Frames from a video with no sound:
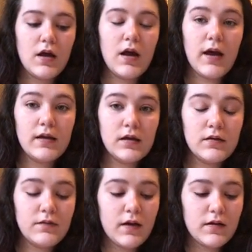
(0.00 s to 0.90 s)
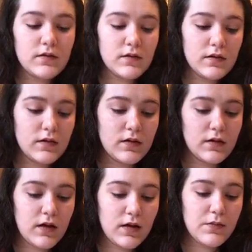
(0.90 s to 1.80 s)
identifies
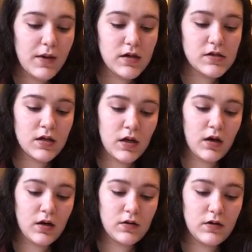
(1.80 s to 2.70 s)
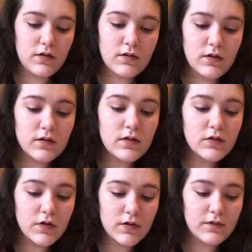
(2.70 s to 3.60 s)
key patient characteristics and
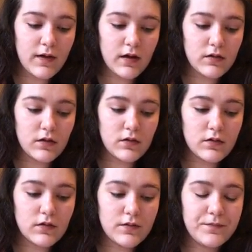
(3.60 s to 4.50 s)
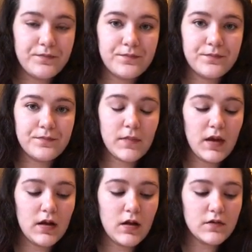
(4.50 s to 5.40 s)
risk factors.
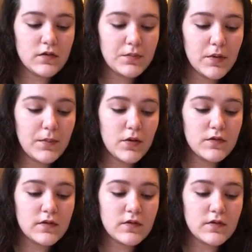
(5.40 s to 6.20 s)
It also proposes